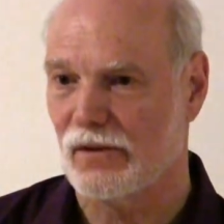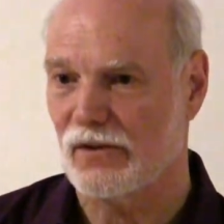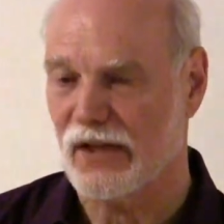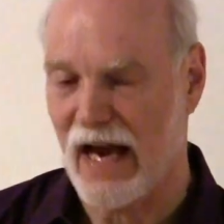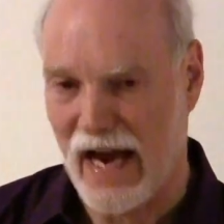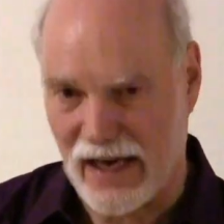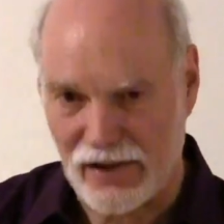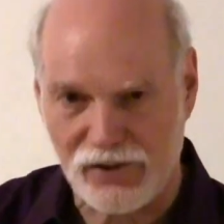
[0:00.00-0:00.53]

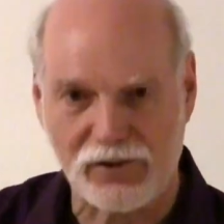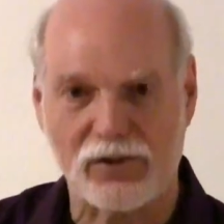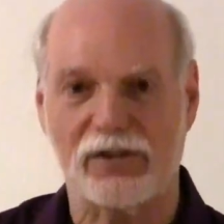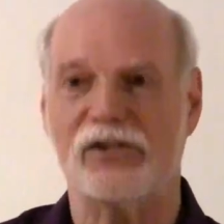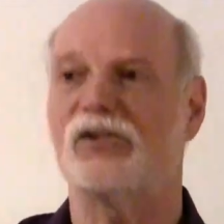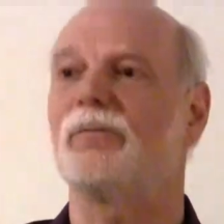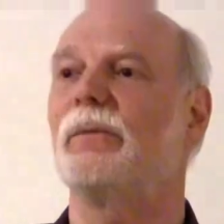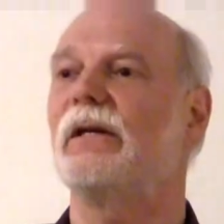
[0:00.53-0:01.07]
to
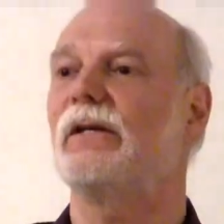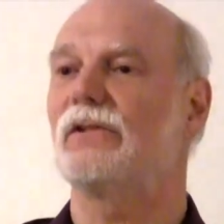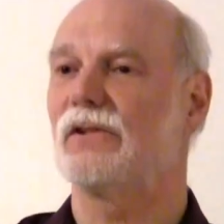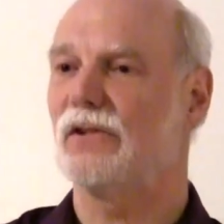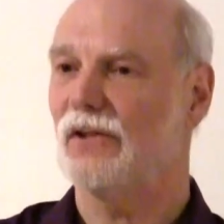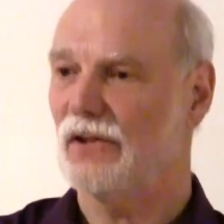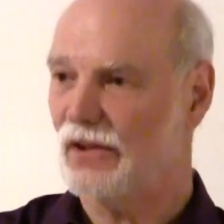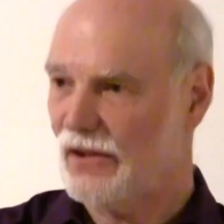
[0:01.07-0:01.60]
actually speak
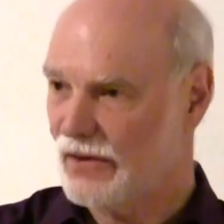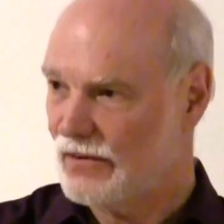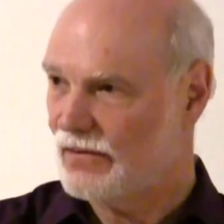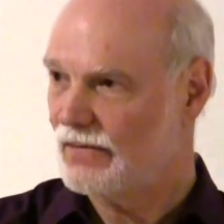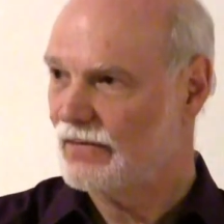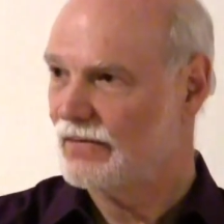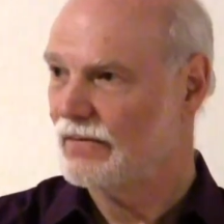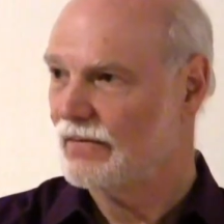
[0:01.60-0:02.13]
to
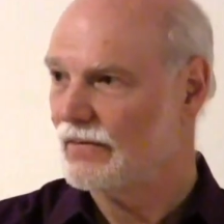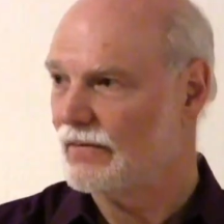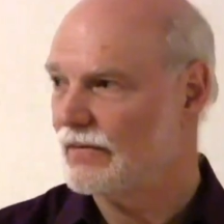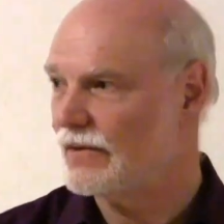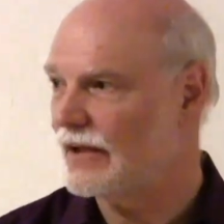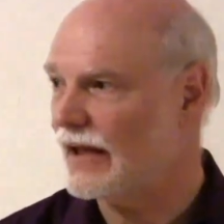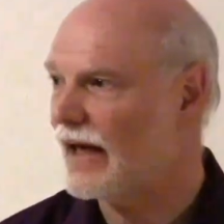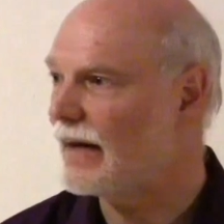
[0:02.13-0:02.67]

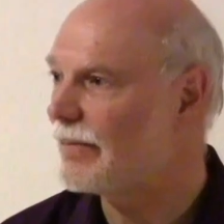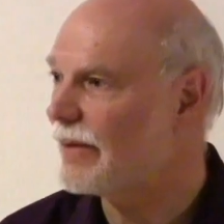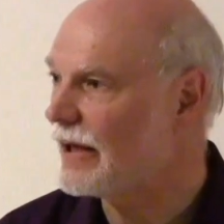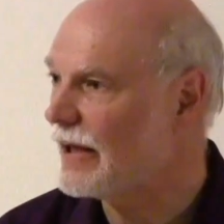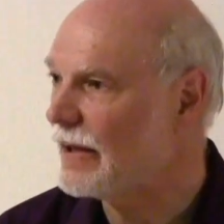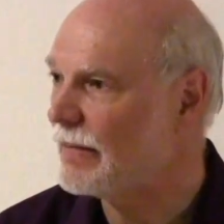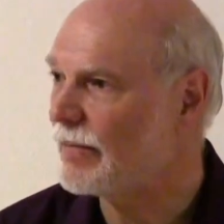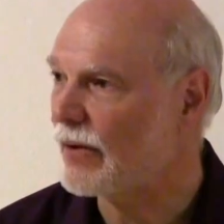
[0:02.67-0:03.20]
the
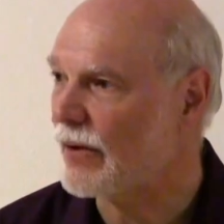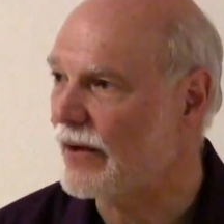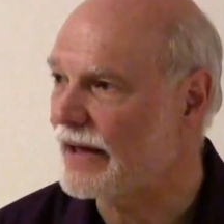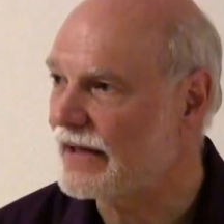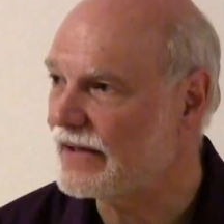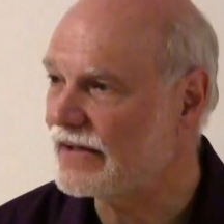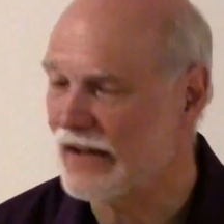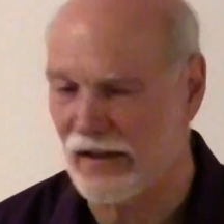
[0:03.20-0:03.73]
company
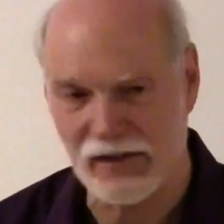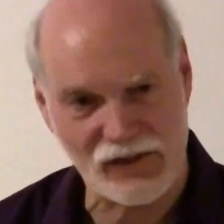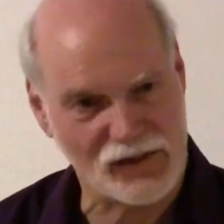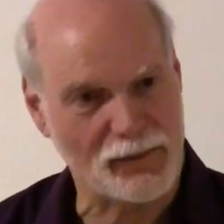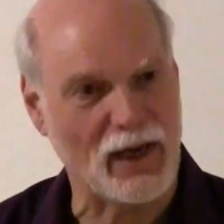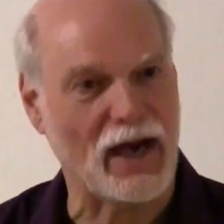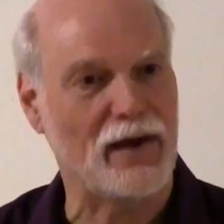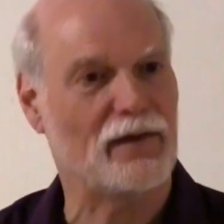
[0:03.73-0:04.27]
employees and
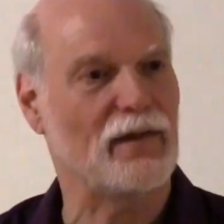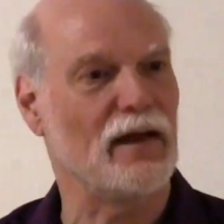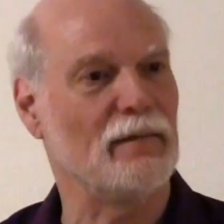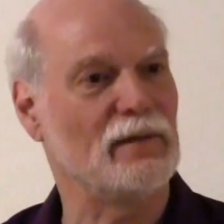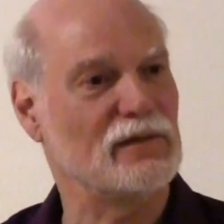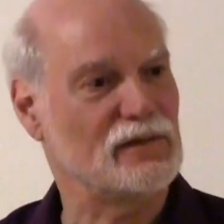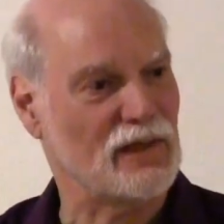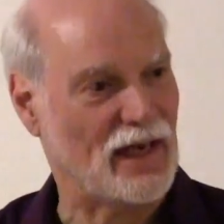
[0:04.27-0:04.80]
inspire them
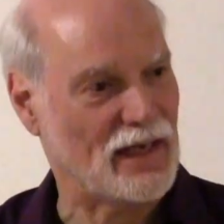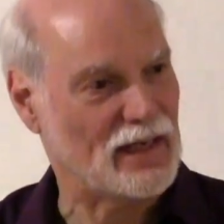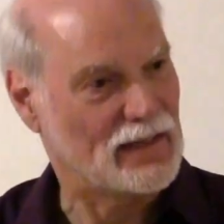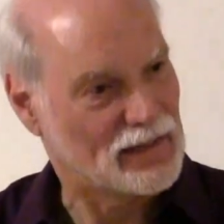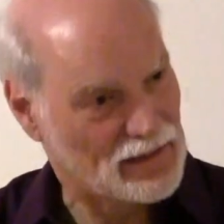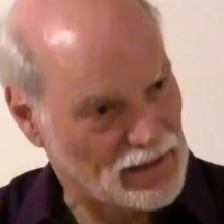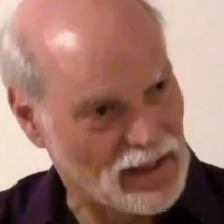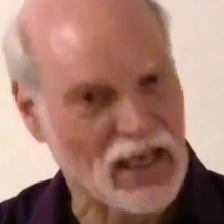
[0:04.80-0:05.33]
and say,
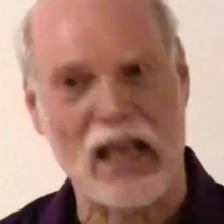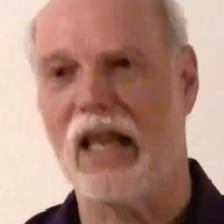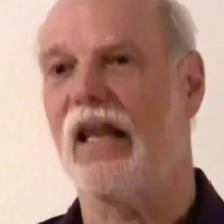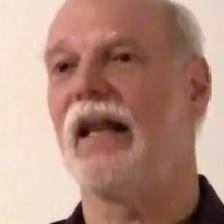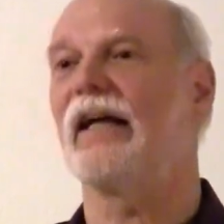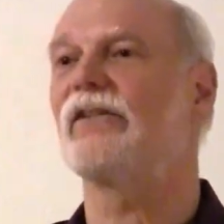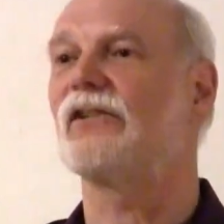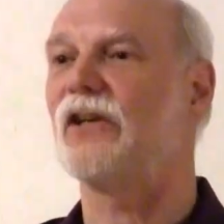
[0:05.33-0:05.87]
well,
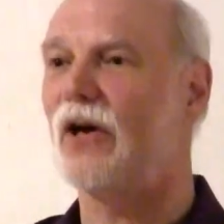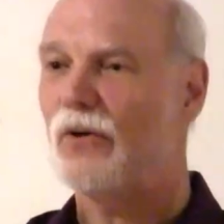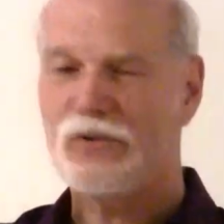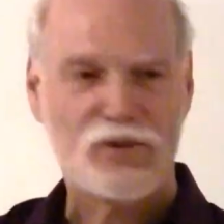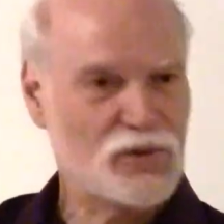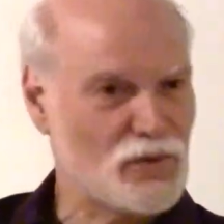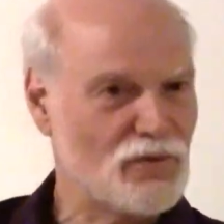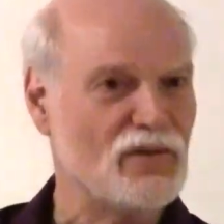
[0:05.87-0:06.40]
let's go
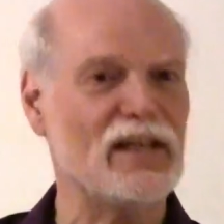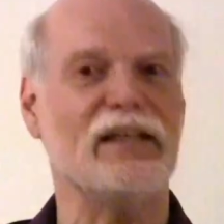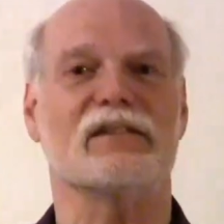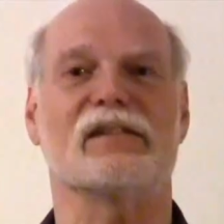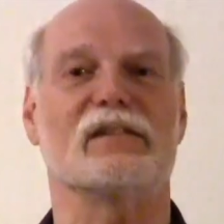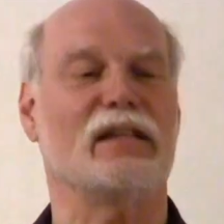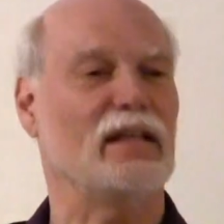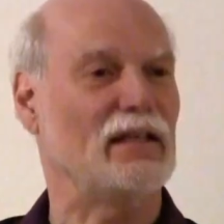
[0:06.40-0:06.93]
do
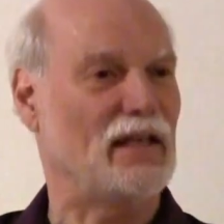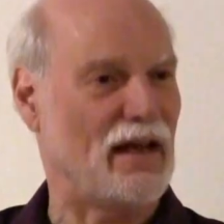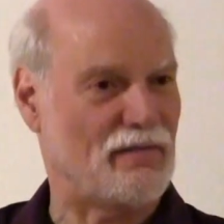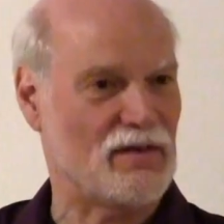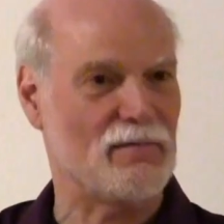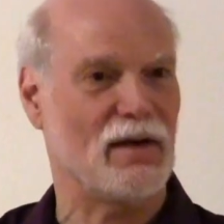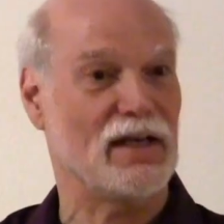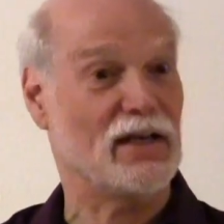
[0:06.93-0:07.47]
this. And
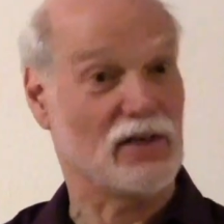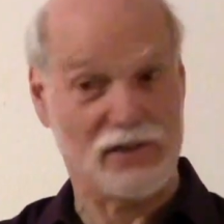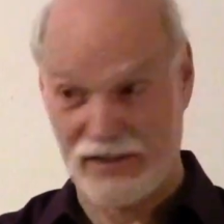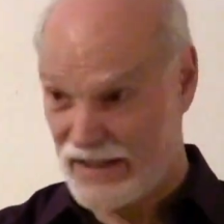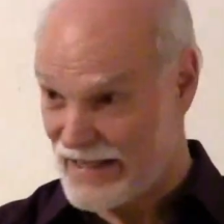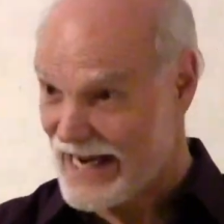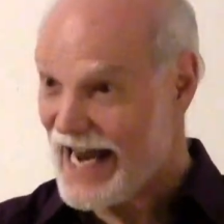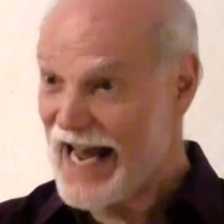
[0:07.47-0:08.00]
everybody goes,
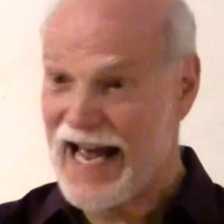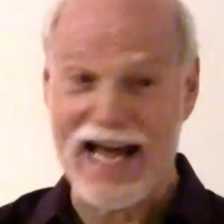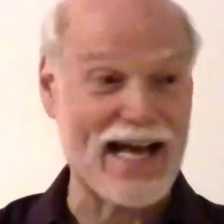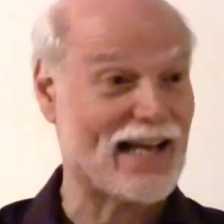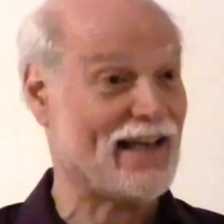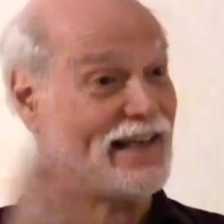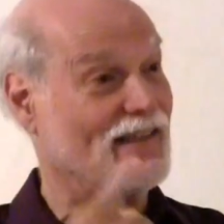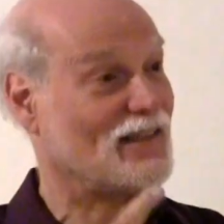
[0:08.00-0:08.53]

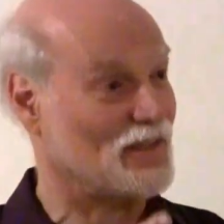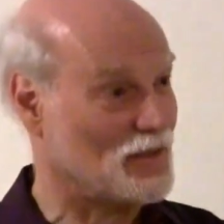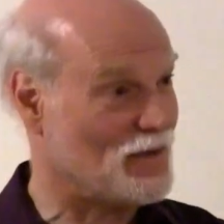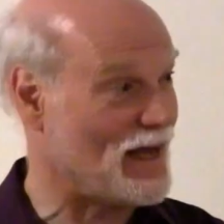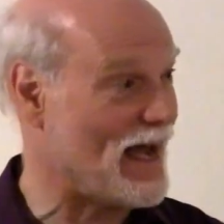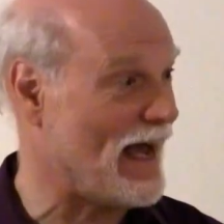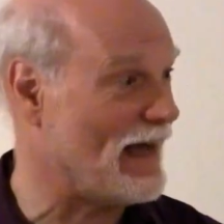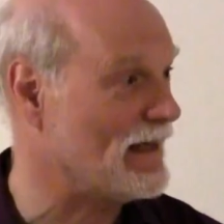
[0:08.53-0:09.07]
yeah, let's do
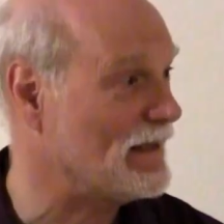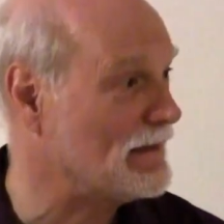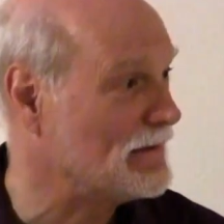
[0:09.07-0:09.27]
that.